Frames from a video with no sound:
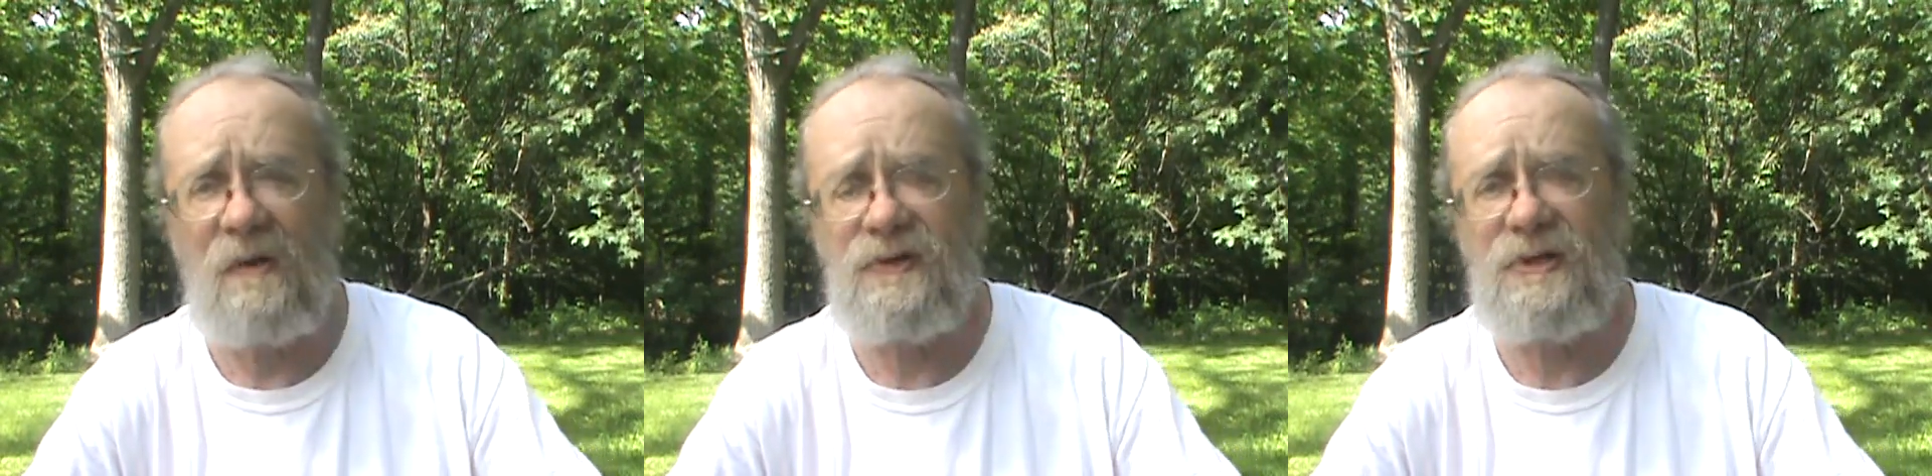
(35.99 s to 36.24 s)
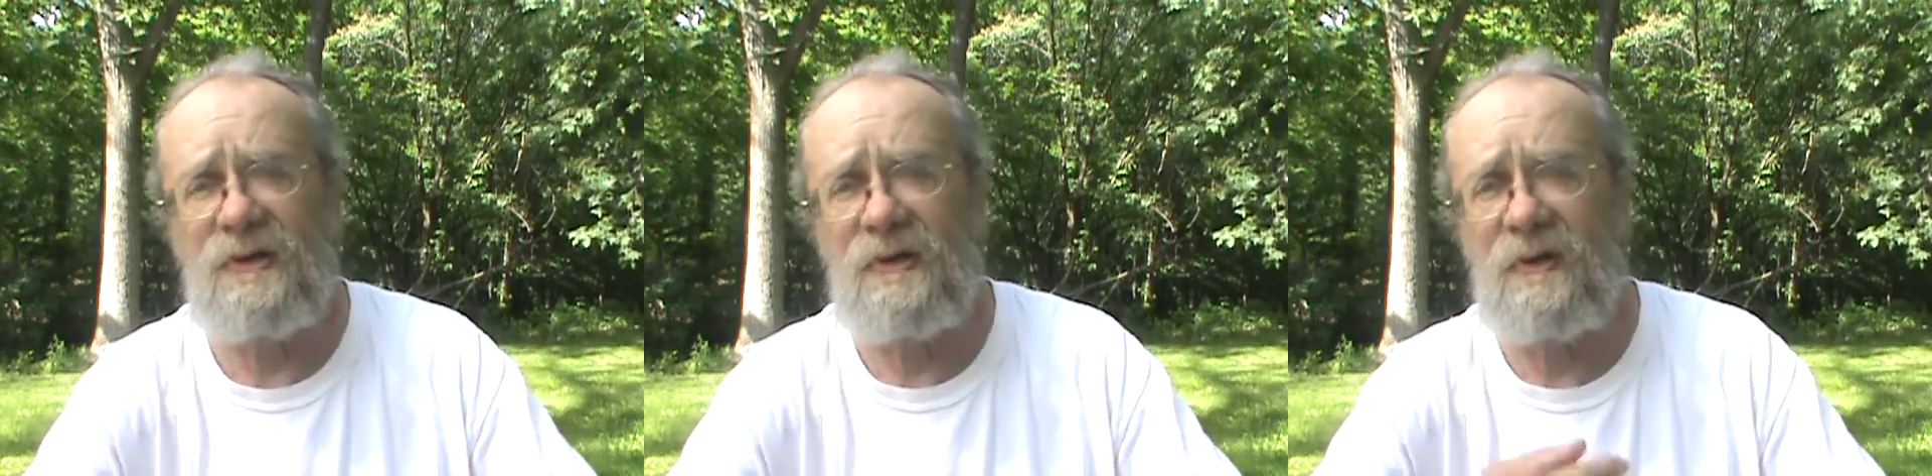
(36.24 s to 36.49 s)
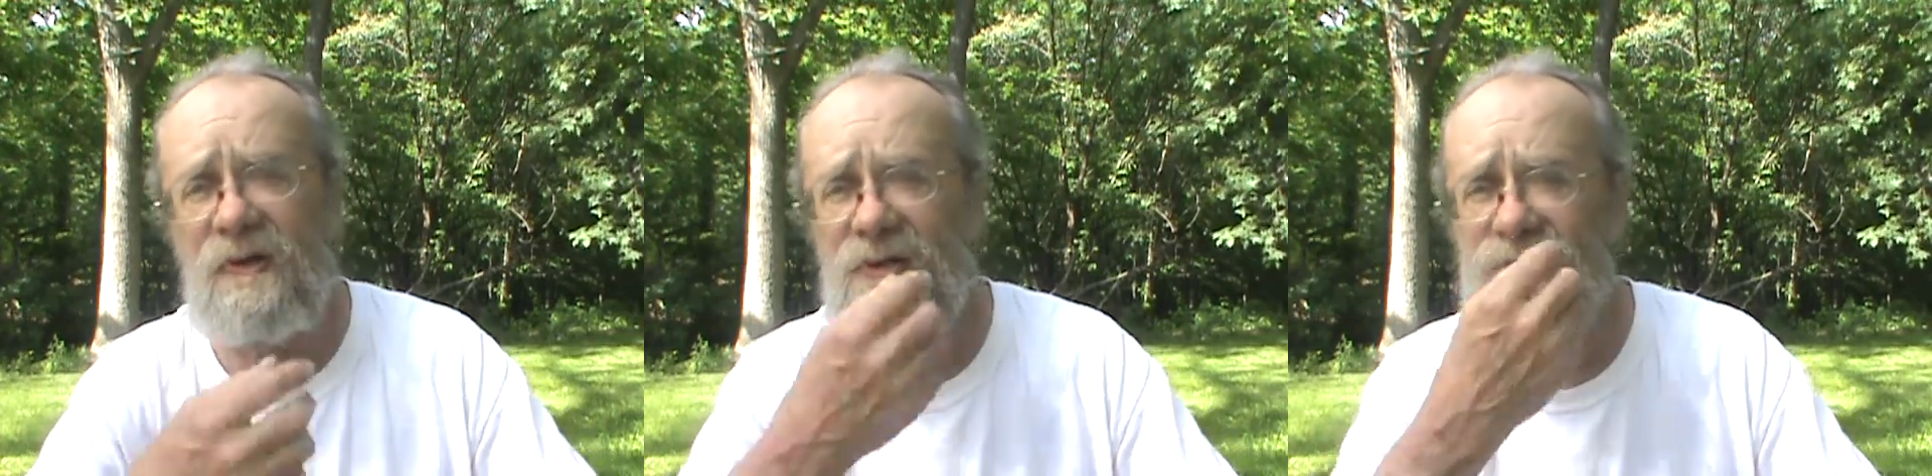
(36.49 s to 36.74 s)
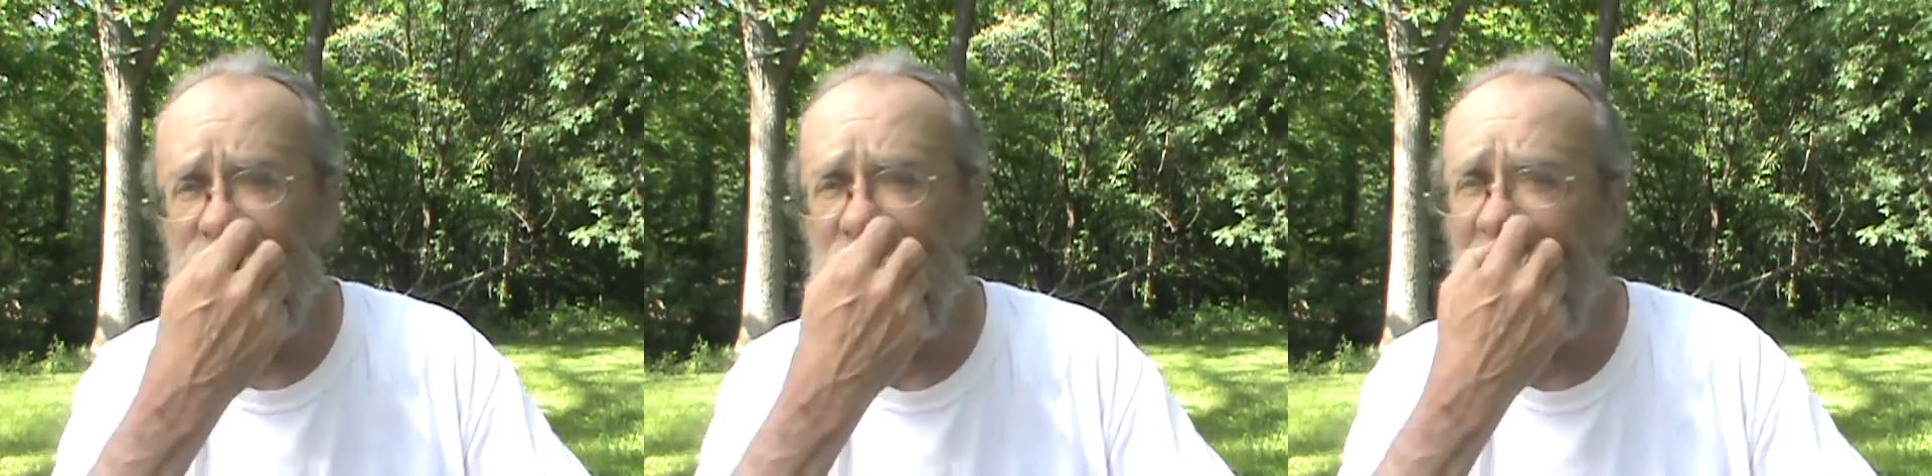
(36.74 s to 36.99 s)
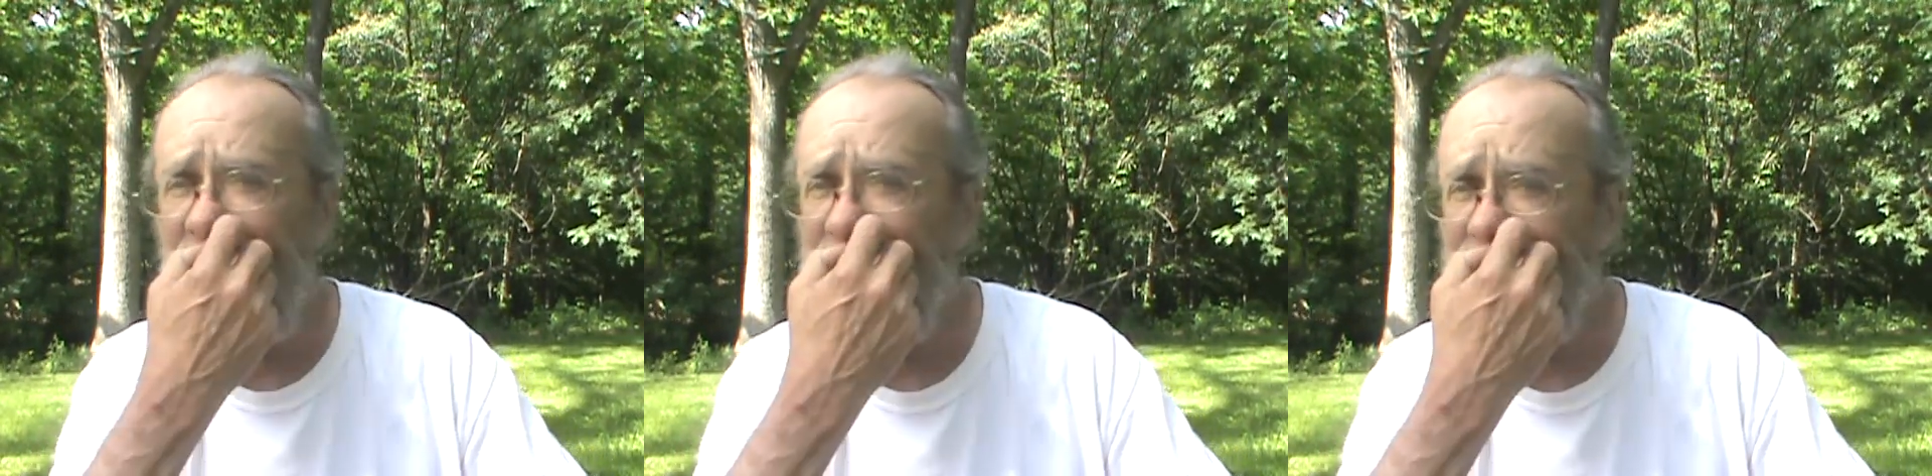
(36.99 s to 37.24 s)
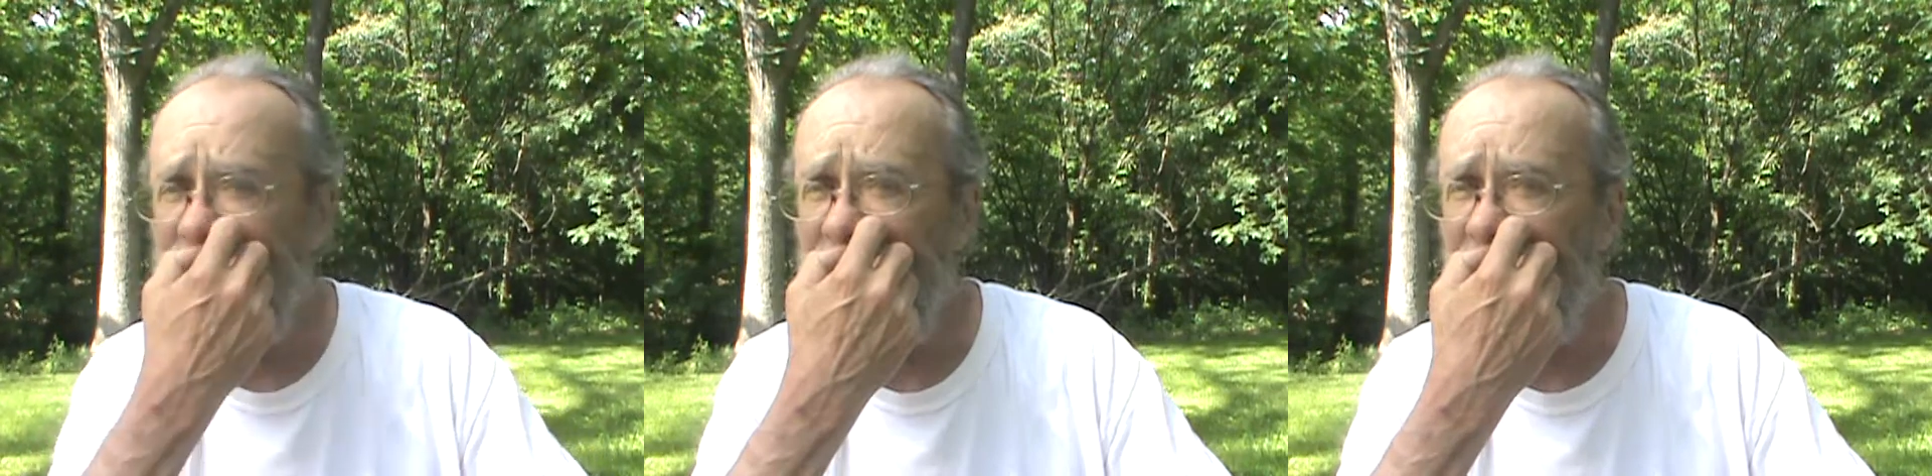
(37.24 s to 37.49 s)
I was going to do this or
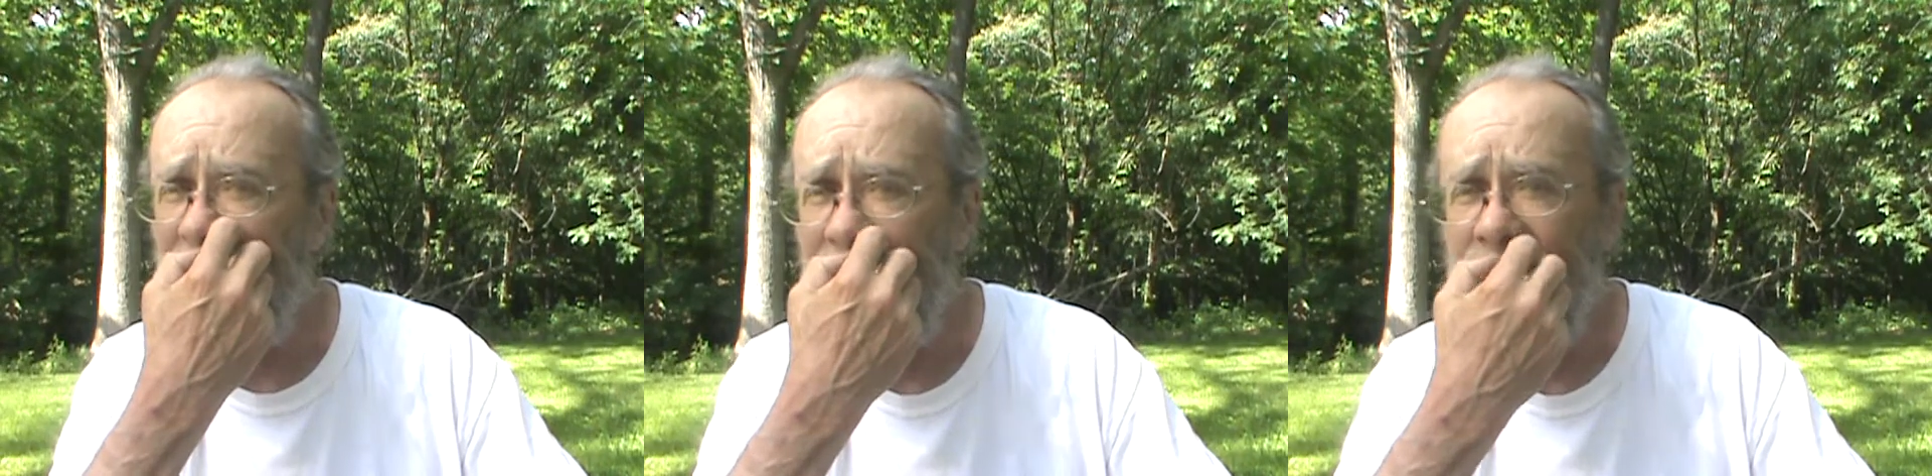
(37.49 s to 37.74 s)
not. Uh,